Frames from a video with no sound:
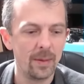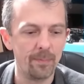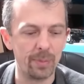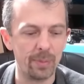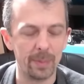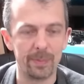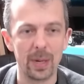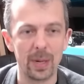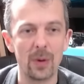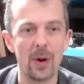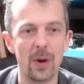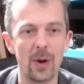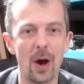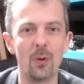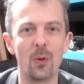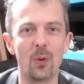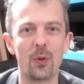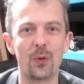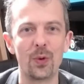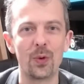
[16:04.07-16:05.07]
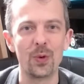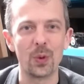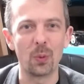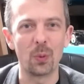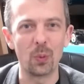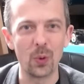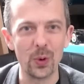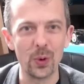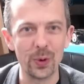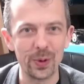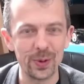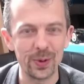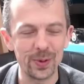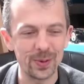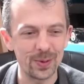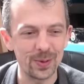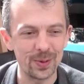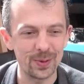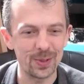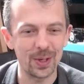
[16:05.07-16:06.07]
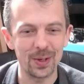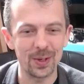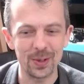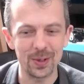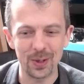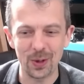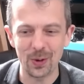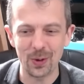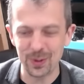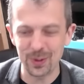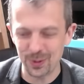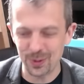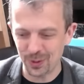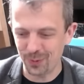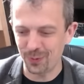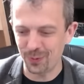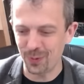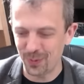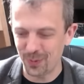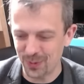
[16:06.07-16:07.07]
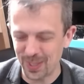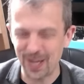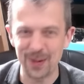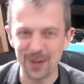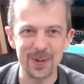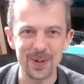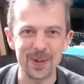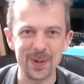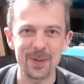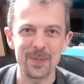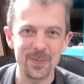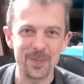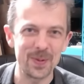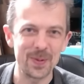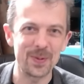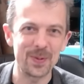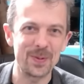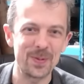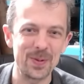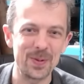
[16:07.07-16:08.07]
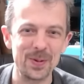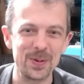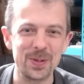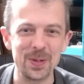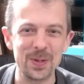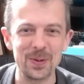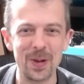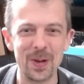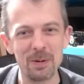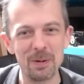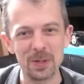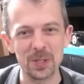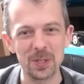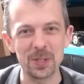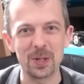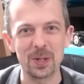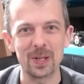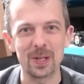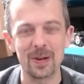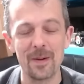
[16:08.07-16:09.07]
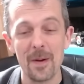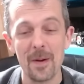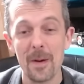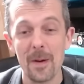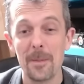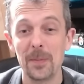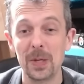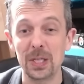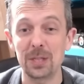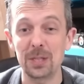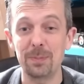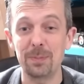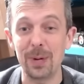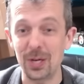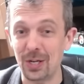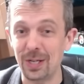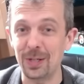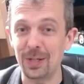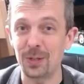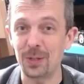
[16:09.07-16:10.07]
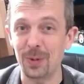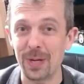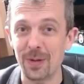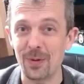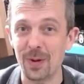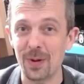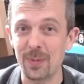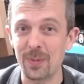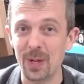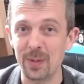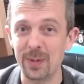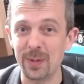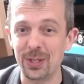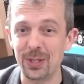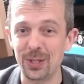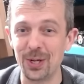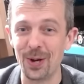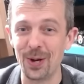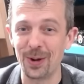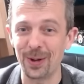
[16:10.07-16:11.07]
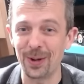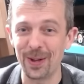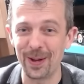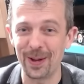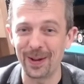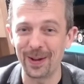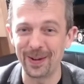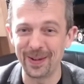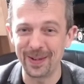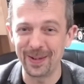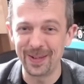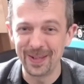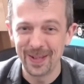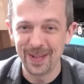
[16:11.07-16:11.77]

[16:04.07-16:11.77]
but blow a hole through the wood and some of the locker just falls out. You know, the, you can do that with a shotgun, especially a twenty-three millimeter shotgun.